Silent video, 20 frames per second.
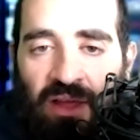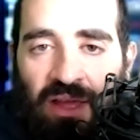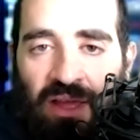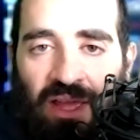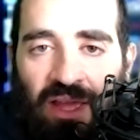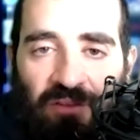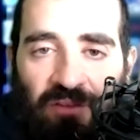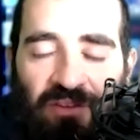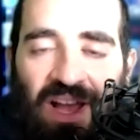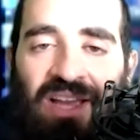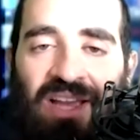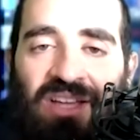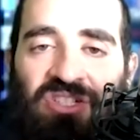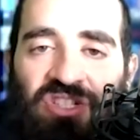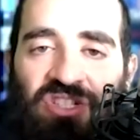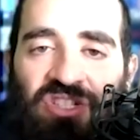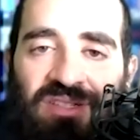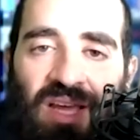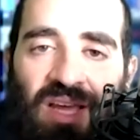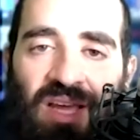if I can
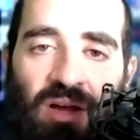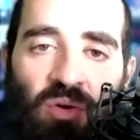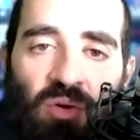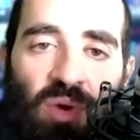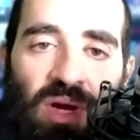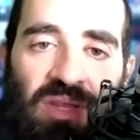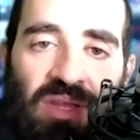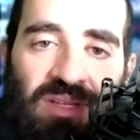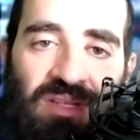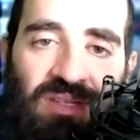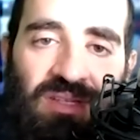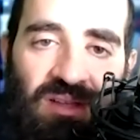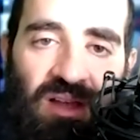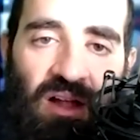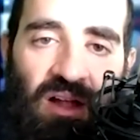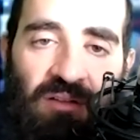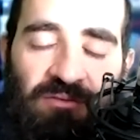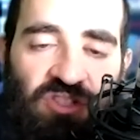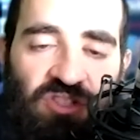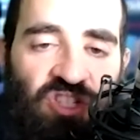just take away the
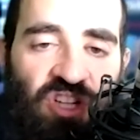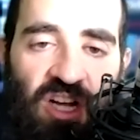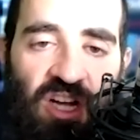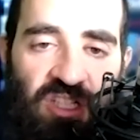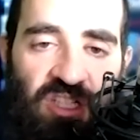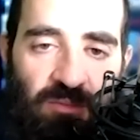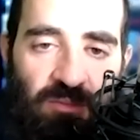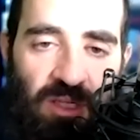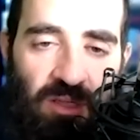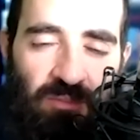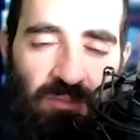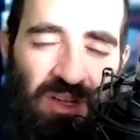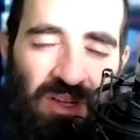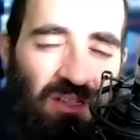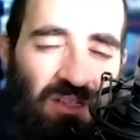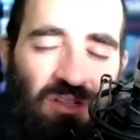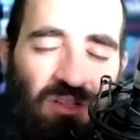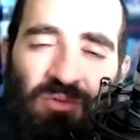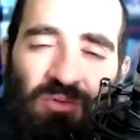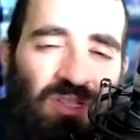self judgment,
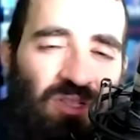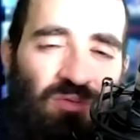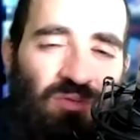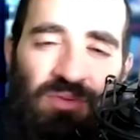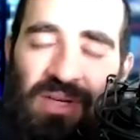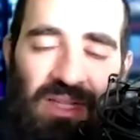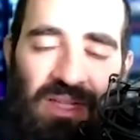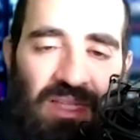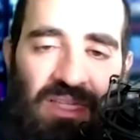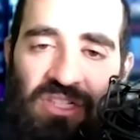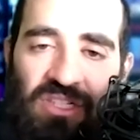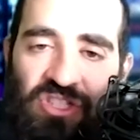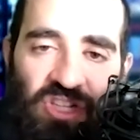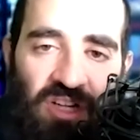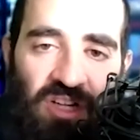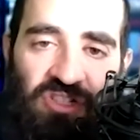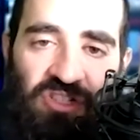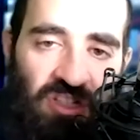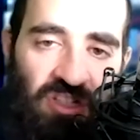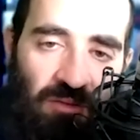because no one's really
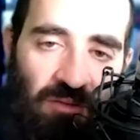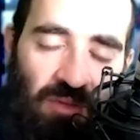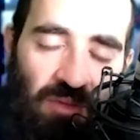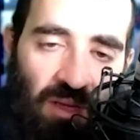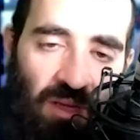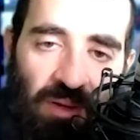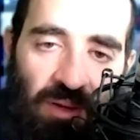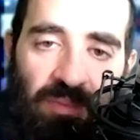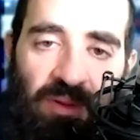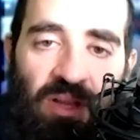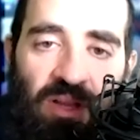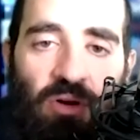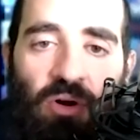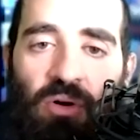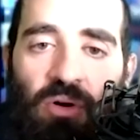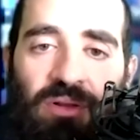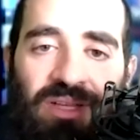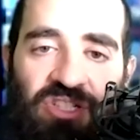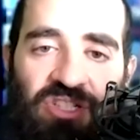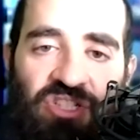judging me. People are
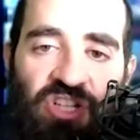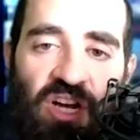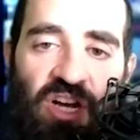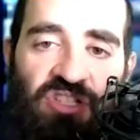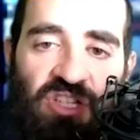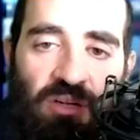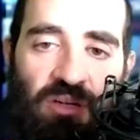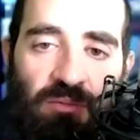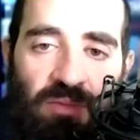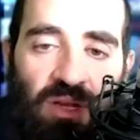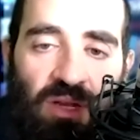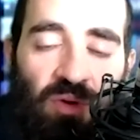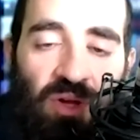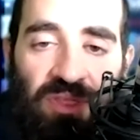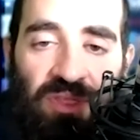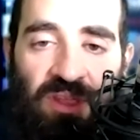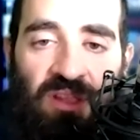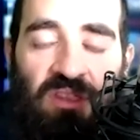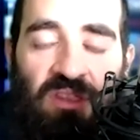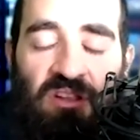only judging me
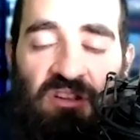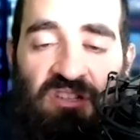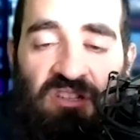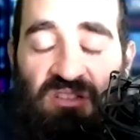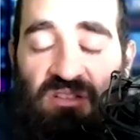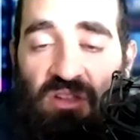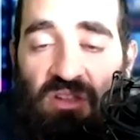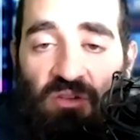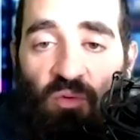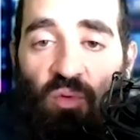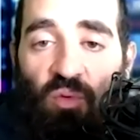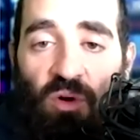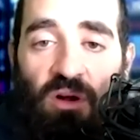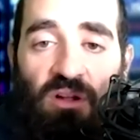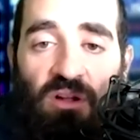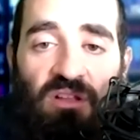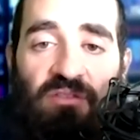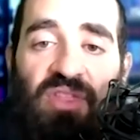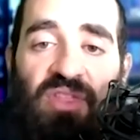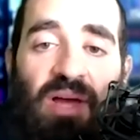within this, the
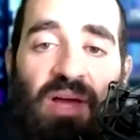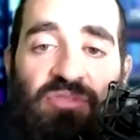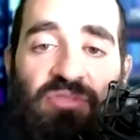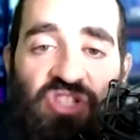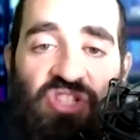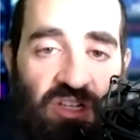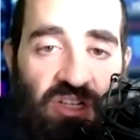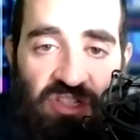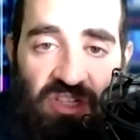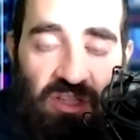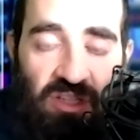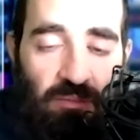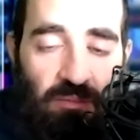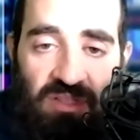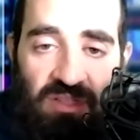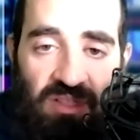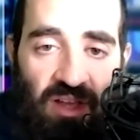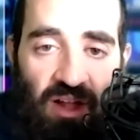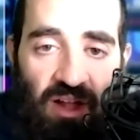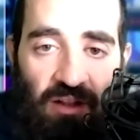world of them judging
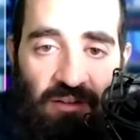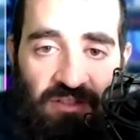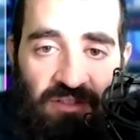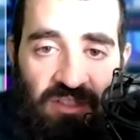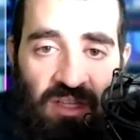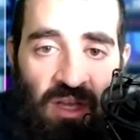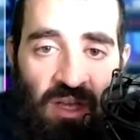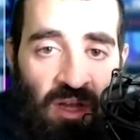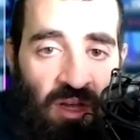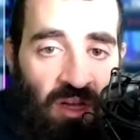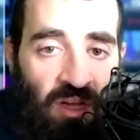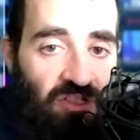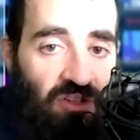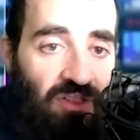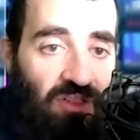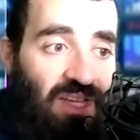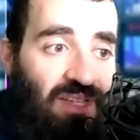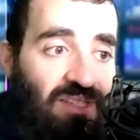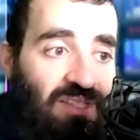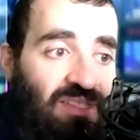themselves. So
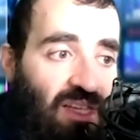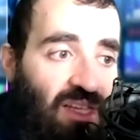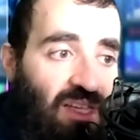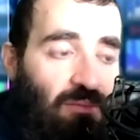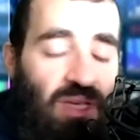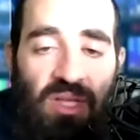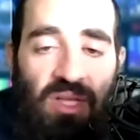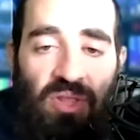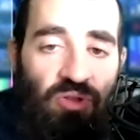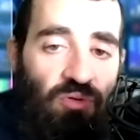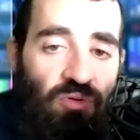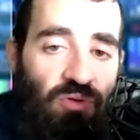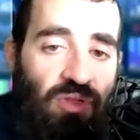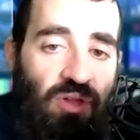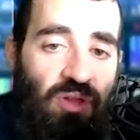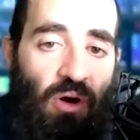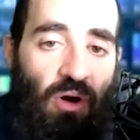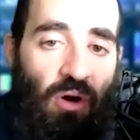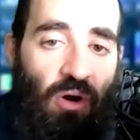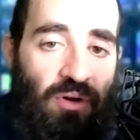they see me through
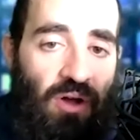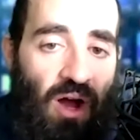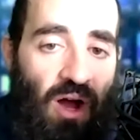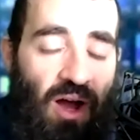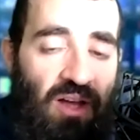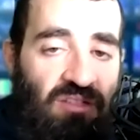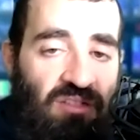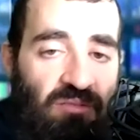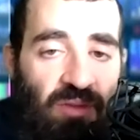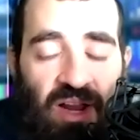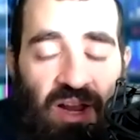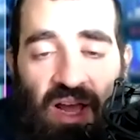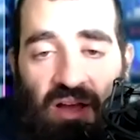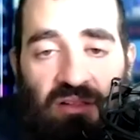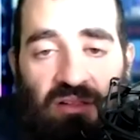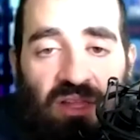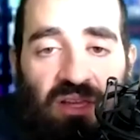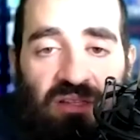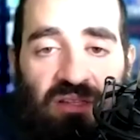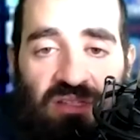their own eyes about how
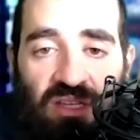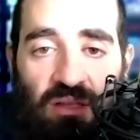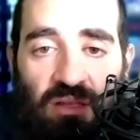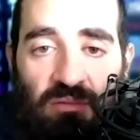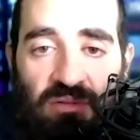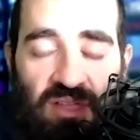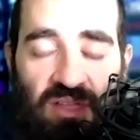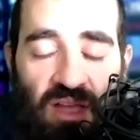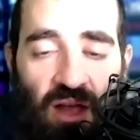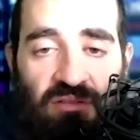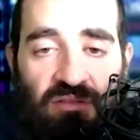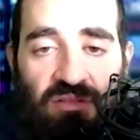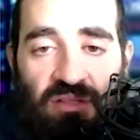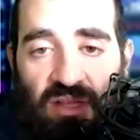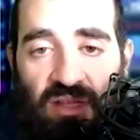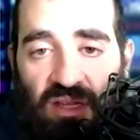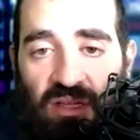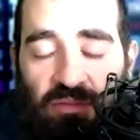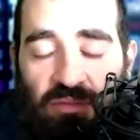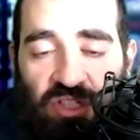they see themselves. So they
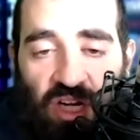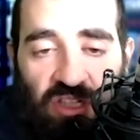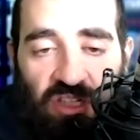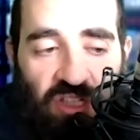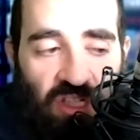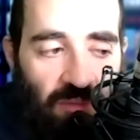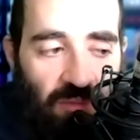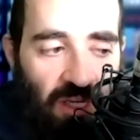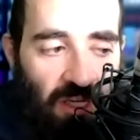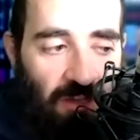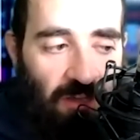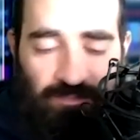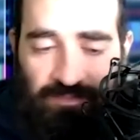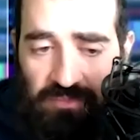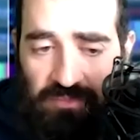end up judging me.